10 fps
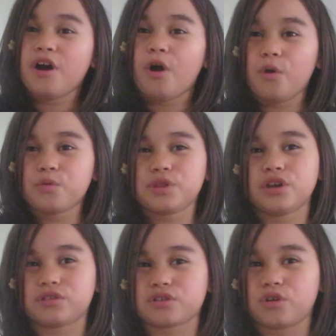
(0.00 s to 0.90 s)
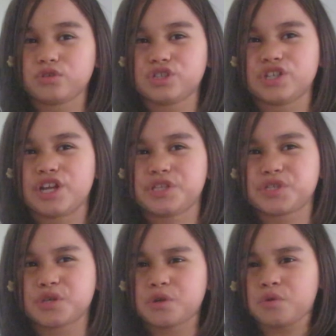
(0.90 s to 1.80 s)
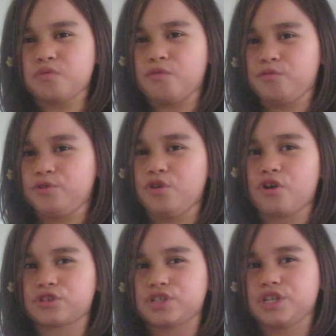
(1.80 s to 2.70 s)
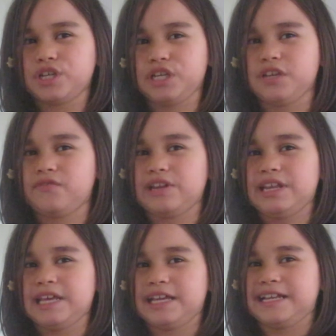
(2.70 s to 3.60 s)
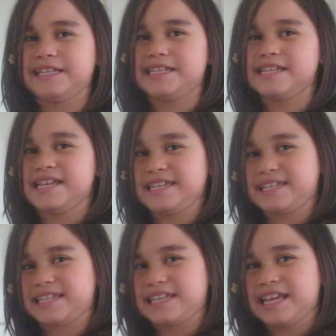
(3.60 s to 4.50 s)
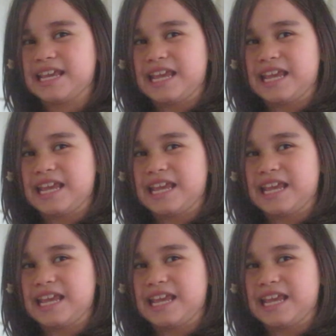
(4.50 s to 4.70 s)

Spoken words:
All the other continents will not even exist.